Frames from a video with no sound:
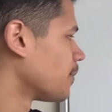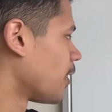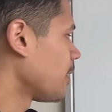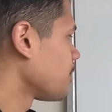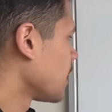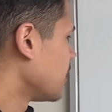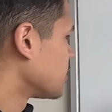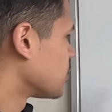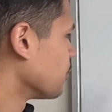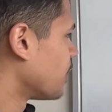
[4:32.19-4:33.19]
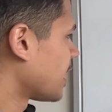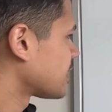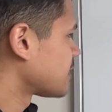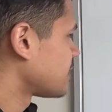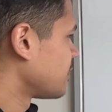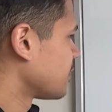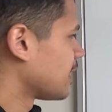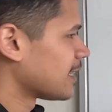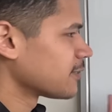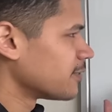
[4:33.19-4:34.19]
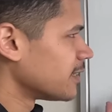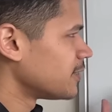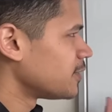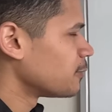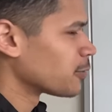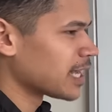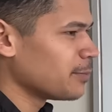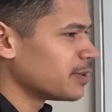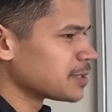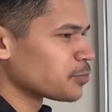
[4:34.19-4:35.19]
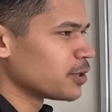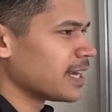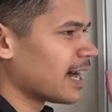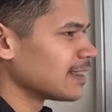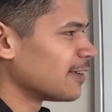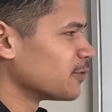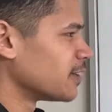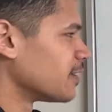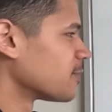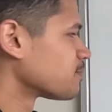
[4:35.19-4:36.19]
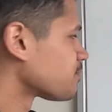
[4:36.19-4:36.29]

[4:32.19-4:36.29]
All right, so that's classical conditioning. We're keeping this pretty high level here.